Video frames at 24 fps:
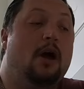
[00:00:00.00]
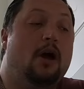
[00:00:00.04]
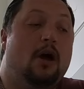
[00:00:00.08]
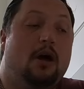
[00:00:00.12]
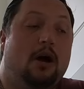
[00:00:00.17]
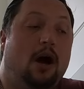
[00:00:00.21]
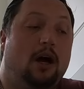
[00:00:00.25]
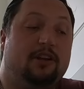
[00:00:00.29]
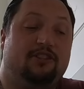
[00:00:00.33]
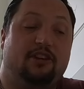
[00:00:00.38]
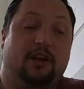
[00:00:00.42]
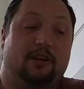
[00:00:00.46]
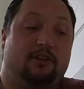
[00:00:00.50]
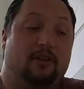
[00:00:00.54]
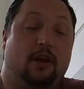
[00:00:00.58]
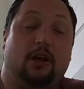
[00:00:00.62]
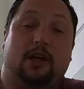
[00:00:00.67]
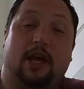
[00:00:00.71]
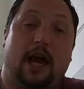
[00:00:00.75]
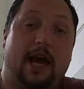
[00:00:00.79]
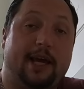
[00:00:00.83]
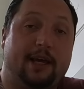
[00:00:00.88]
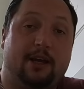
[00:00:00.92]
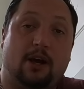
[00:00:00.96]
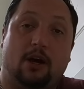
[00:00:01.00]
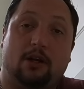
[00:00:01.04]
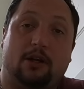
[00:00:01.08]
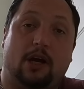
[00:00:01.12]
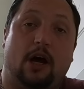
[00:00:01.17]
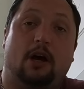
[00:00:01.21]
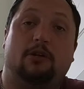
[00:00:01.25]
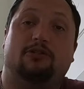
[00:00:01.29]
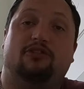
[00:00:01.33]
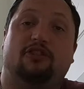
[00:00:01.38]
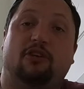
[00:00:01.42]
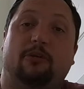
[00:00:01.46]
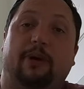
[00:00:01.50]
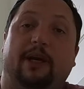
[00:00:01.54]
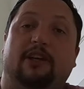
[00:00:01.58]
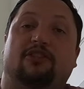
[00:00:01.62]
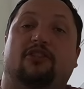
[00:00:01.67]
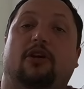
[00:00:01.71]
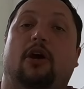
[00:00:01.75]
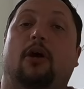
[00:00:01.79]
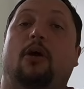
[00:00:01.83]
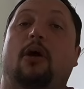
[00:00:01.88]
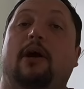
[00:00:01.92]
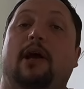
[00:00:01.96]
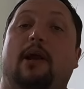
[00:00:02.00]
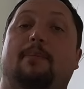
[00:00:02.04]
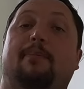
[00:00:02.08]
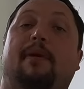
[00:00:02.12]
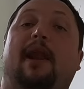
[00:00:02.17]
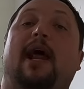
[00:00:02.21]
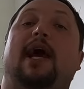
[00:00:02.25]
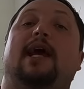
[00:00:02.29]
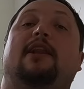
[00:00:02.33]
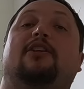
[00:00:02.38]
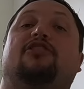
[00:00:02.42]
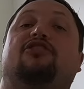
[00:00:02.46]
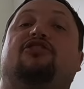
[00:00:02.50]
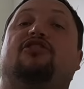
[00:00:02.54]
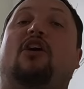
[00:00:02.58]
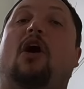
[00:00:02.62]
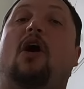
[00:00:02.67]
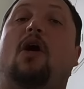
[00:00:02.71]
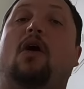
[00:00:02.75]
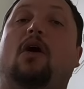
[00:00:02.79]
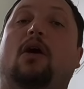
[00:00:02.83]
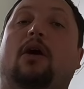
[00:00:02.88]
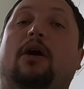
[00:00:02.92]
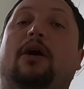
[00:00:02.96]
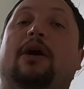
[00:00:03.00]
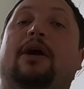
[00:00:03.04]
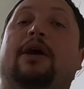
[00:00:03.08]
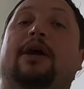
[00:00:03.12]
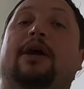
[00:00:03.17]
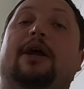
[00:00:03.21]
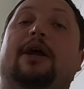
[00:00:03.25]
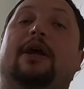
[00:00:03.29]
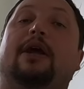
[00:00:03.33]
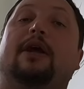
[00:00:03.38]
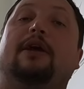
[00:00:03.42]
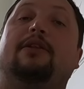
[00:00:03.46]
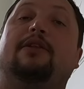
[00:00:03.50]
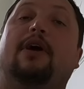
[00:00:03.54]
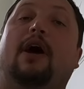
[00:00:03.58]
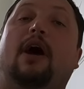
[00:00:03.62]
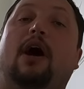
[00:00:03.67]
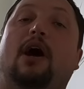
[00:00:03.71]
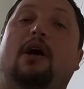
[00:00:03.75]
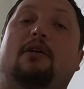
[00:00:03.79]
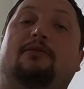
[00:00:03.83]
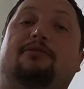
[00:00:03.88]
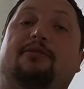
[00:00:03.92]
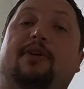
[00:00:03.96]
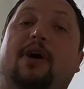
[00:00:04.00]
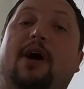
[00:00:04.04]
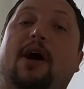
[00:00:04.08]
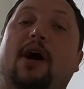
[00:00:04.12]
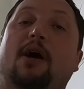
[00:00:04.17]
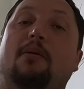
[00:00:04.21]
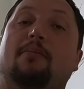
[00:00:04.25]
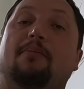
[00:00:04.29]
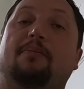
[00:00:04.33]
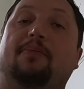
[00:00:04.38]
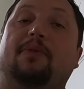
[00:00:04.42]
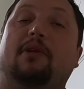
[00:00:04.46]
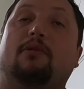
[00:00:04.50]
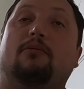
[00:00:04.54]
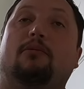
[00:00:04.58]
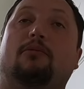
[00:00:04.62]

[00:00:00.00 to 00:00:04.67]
I said, okay, God, I'll do it. So I'm going to play the song that I've um,